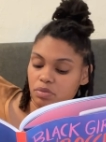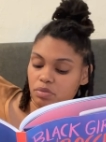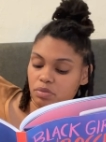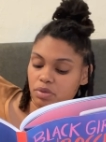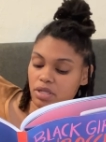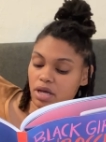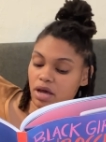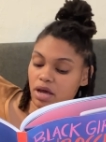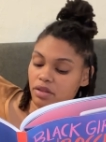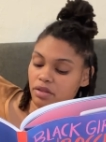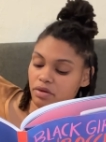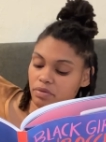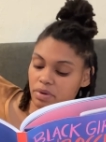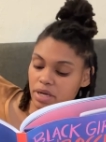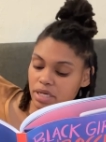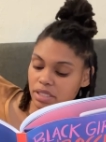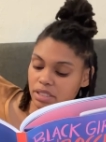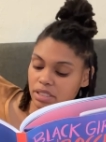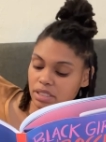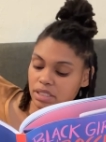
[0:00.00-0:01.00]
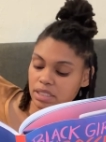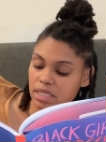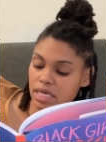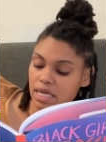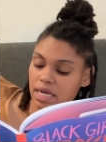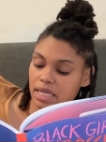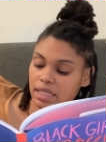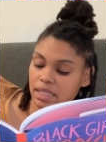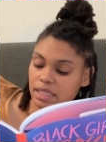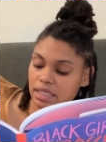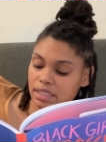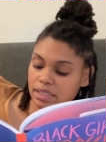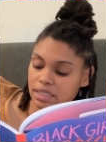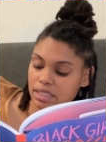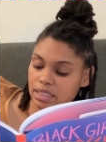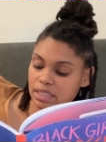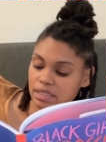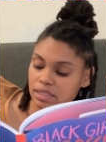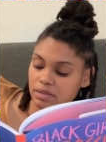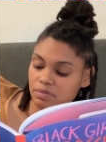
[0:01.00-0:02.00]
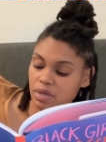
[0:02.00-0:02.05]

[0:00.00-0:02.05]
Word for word: with other races and ethnicities